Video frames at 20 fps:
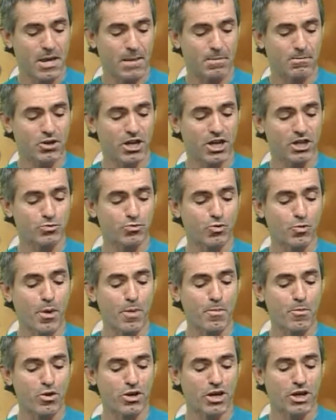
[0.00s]
Plus,
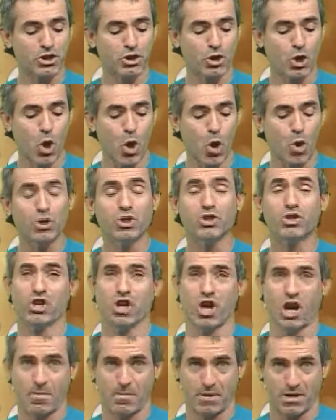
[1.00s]
Rupert Murdoch's
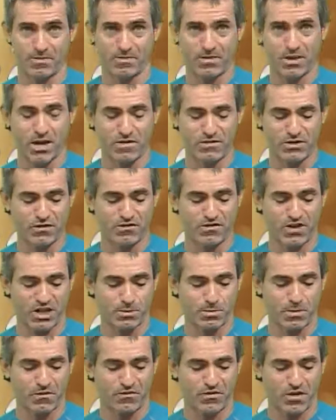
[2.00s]
co-chairman of his
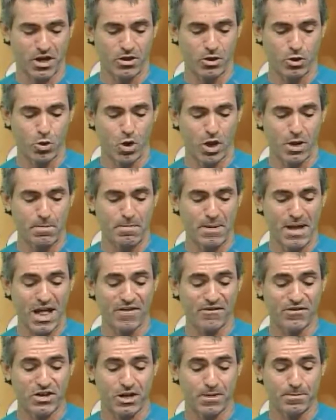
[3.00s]
investment fund, Lloyd
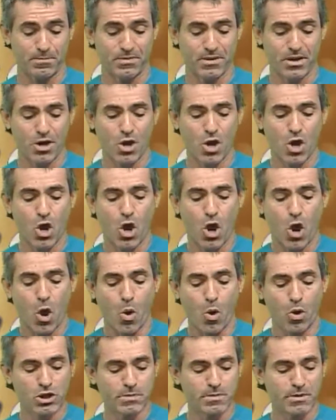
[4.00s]
Balkin,
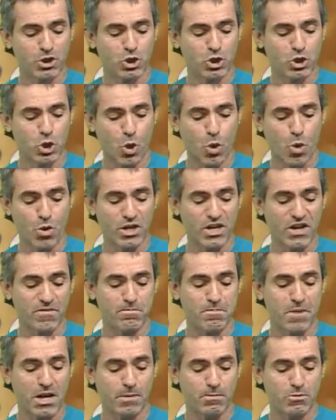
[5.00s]
owns a majority of
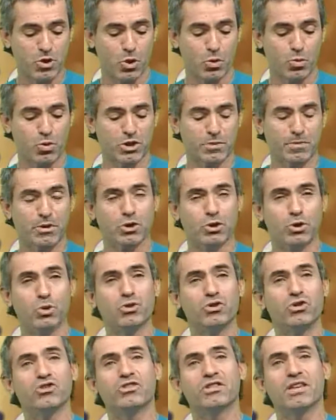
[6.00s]
MedImmune, which
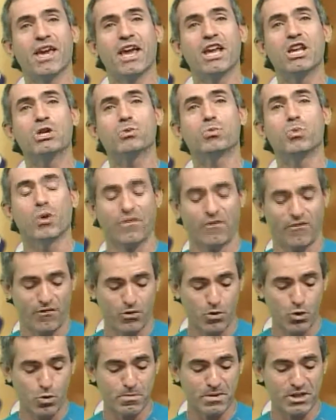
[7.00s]
produces the H1
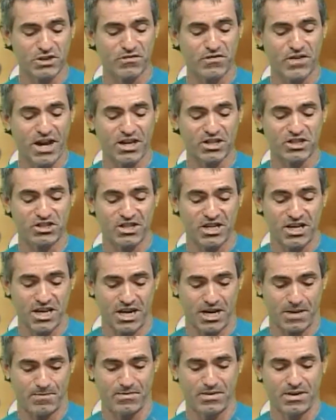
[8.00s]
FluMist
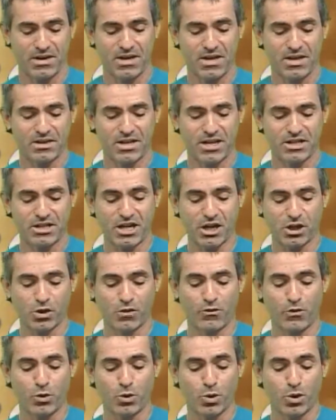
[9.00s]
vaccine that
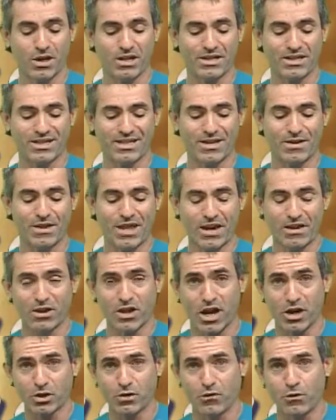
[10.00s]
Dr. Funuku, that
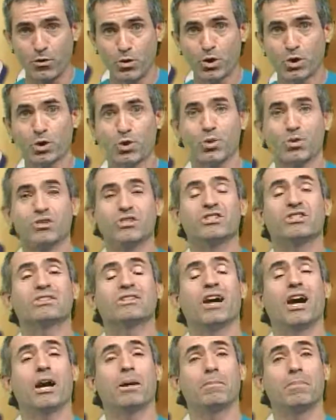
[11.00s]
Dr. Funuku
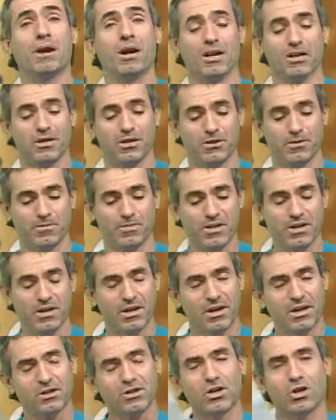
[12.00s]
stockpiled.
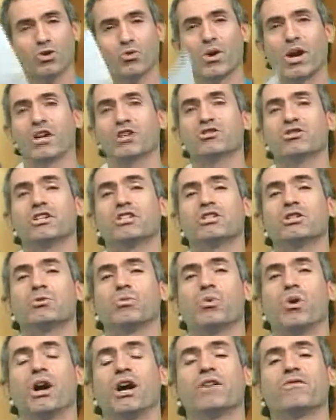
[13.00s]

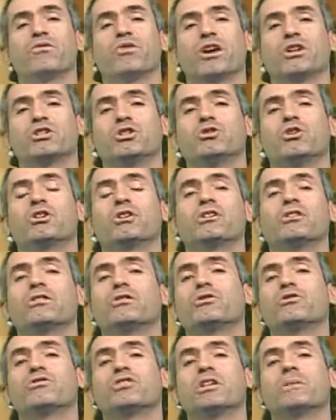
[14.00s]
Congratulations, Y, for actually looking a
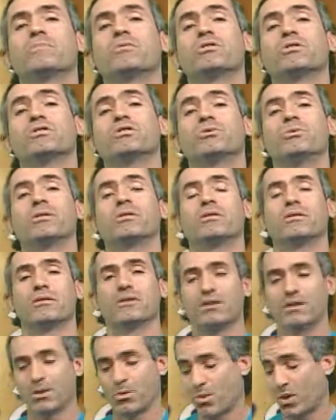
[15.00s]
little deeper into
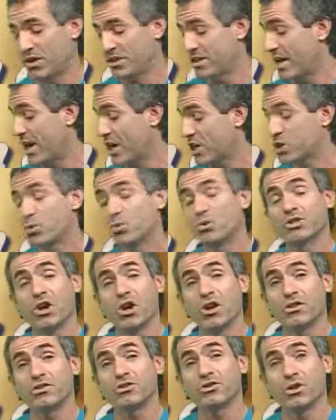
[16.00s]
it than what actually was
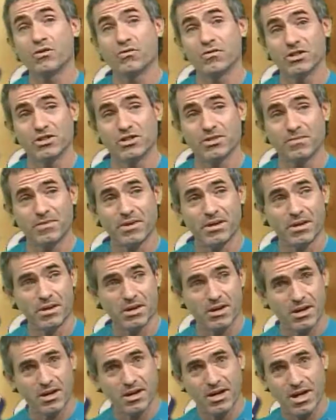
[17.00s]
on the surface.
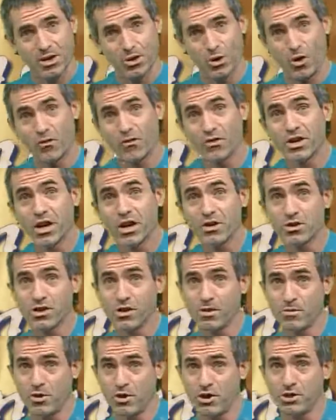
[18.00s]
And hopefully other
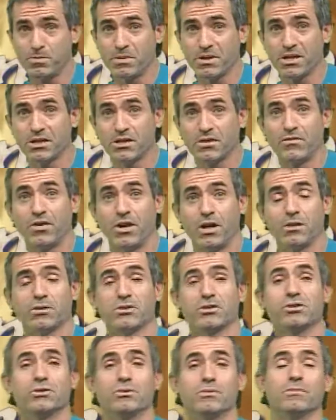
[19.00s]
communities begin to follow
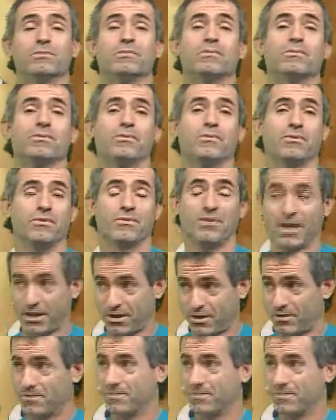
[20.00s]
suit. Thank you.